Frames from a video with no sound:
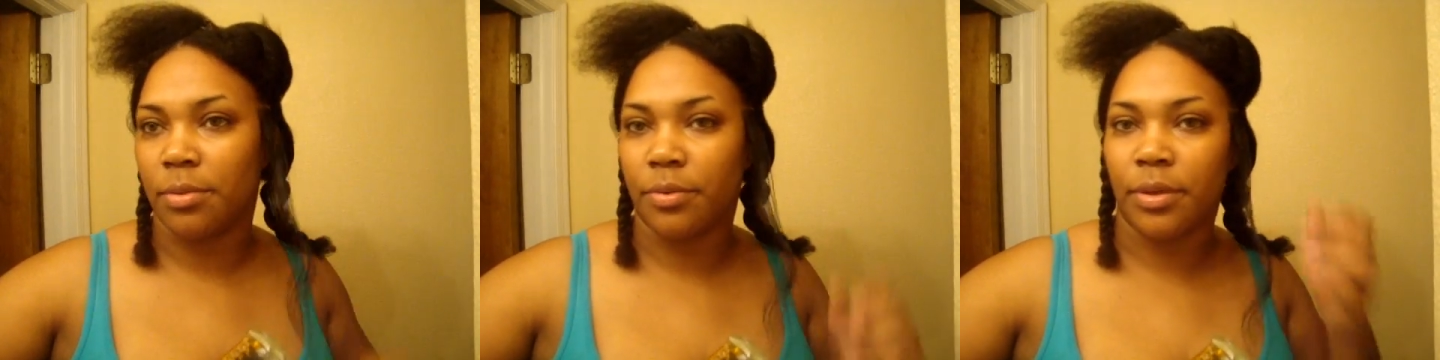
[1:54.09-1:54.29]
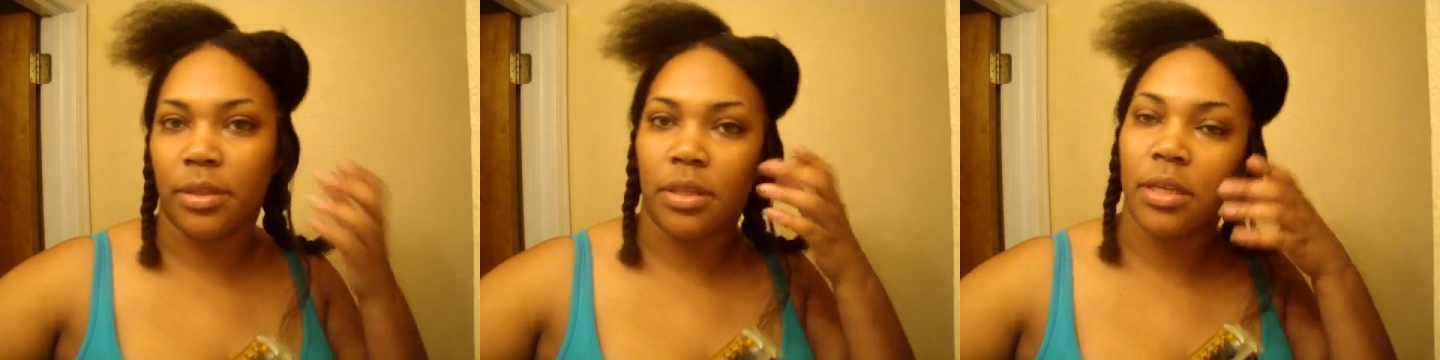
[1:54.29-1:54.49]

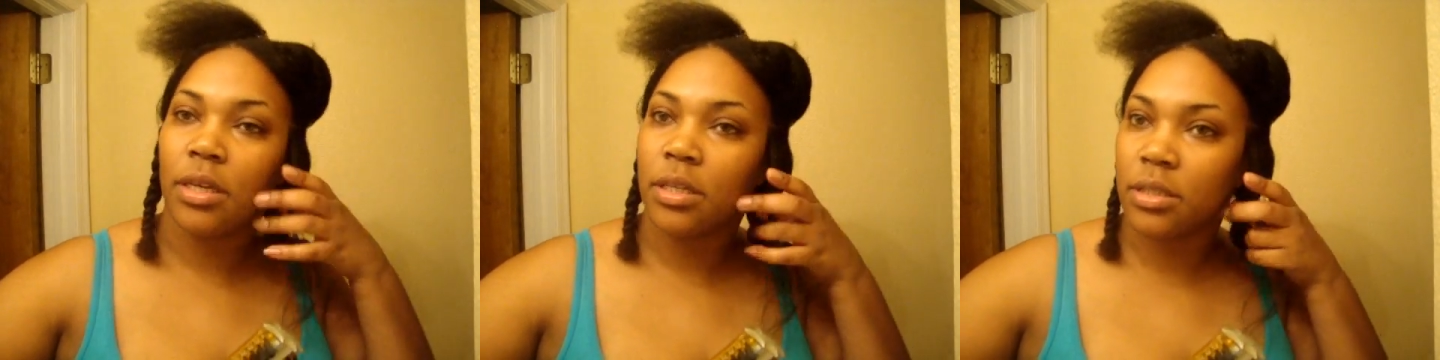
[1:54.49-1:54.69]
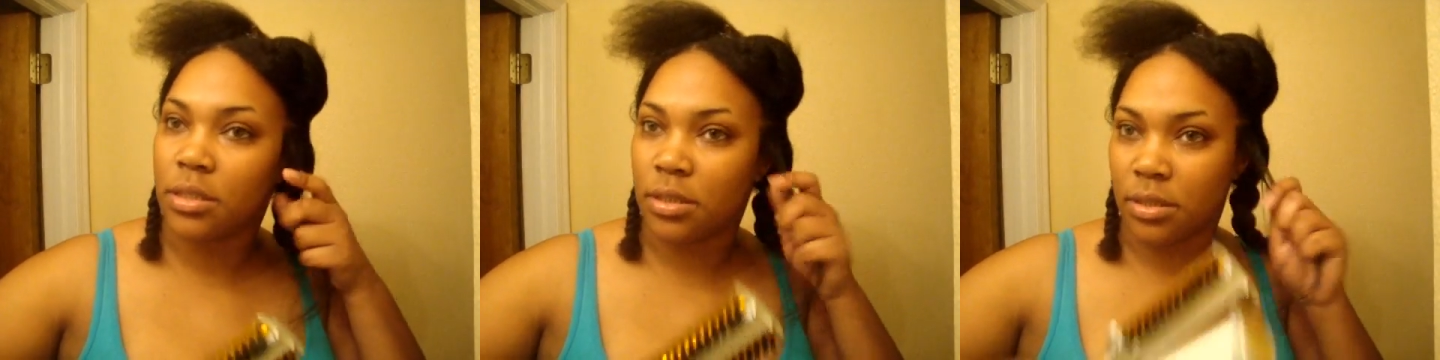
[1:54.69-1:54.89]
But with
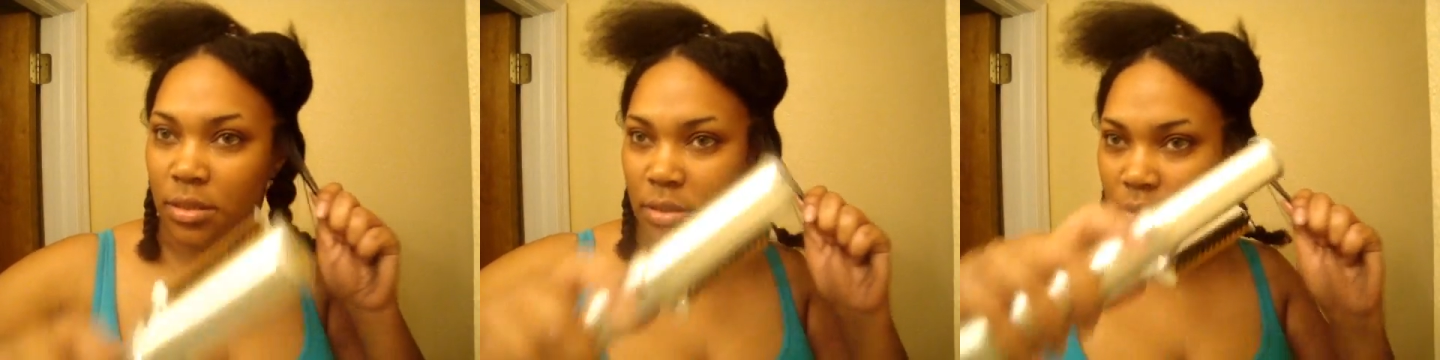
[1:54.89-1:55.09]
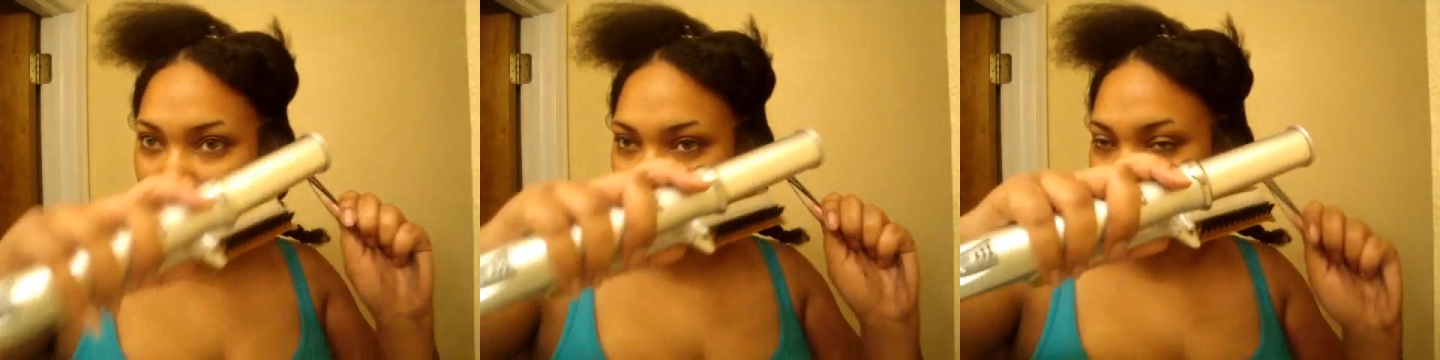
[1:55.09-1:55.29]

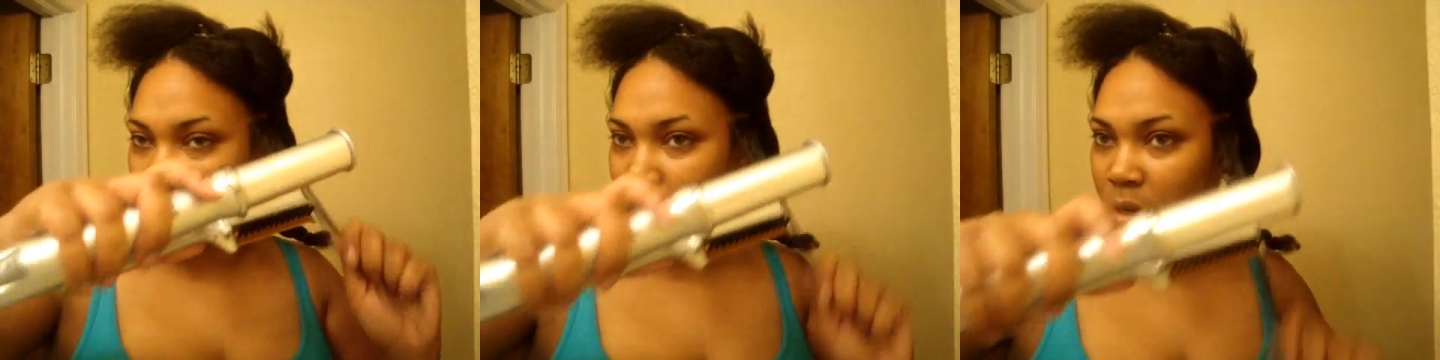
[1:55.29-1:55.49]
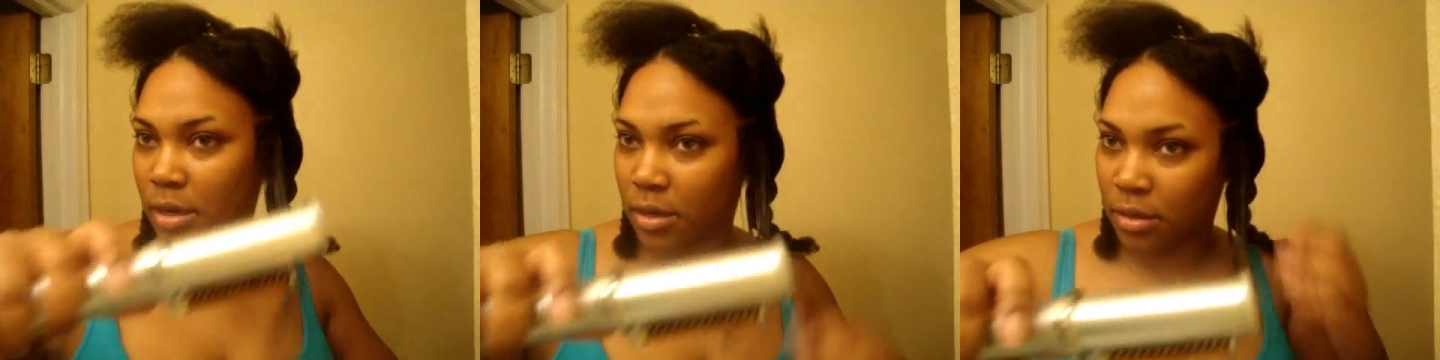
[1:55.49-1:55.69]
this,
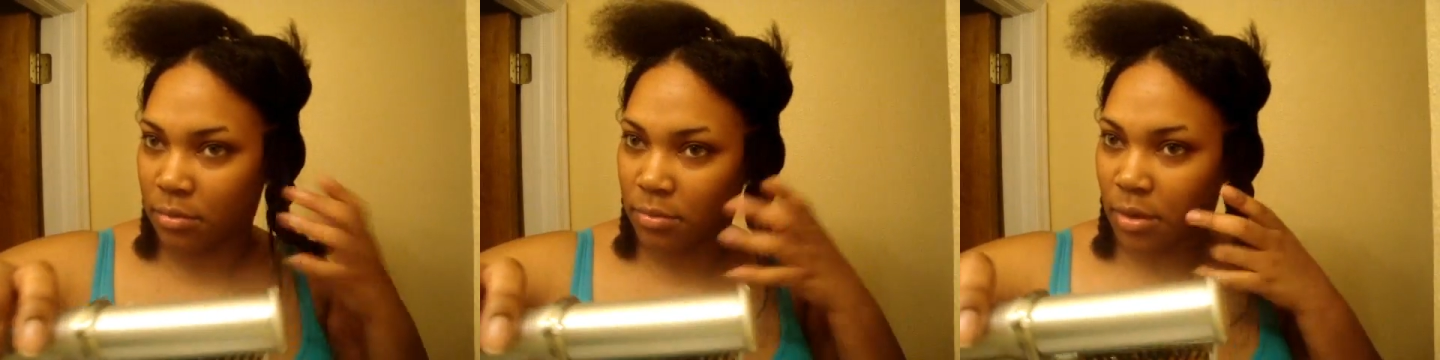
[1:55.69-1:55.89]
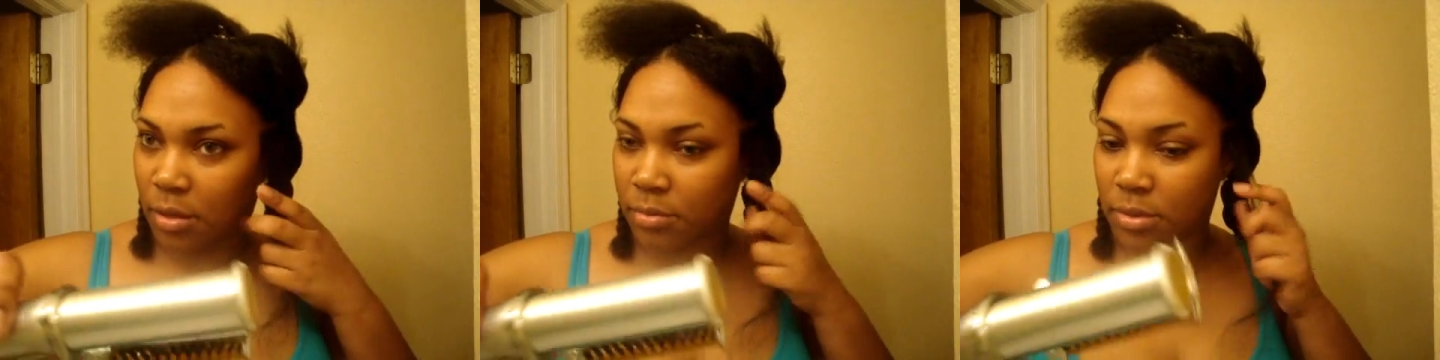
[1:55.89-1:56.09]
I,
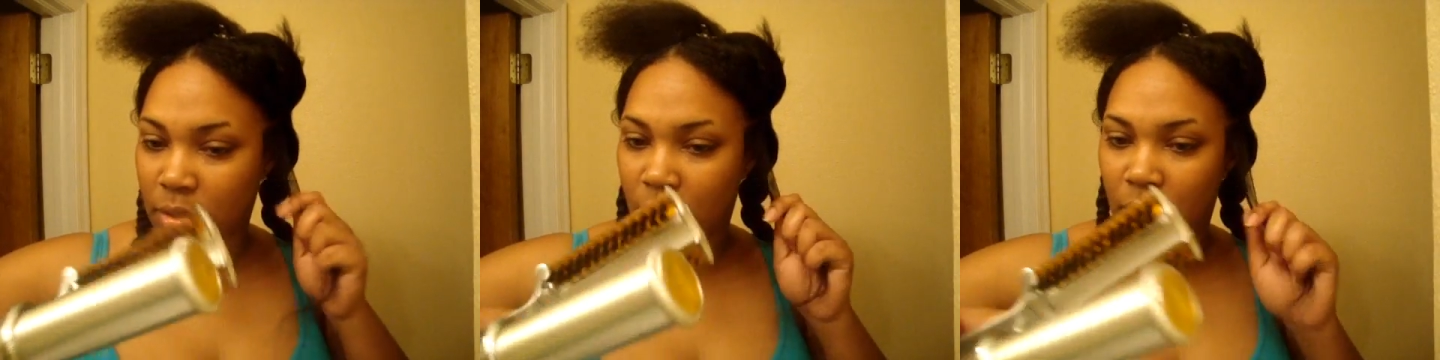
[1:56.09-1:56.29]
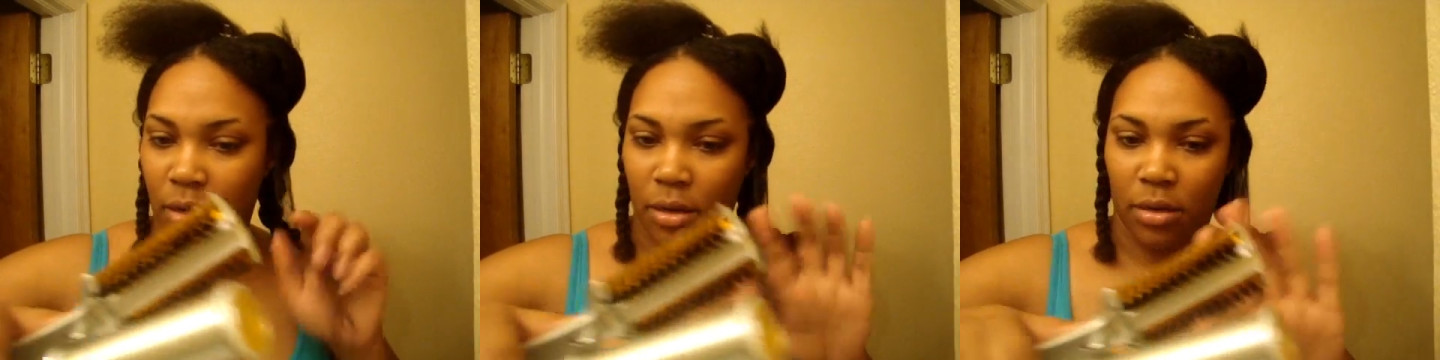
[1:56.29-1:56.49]
I'm
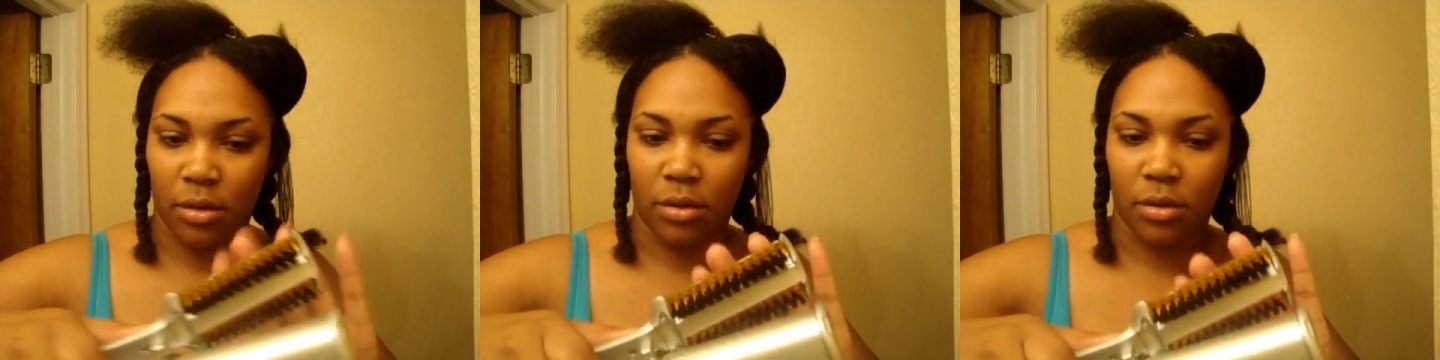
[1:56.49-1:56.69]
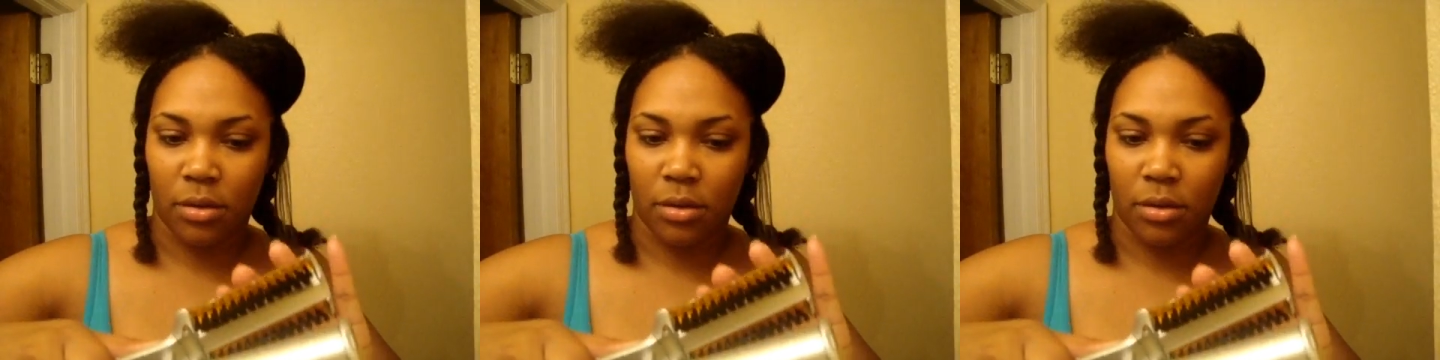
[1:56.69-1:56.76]
scared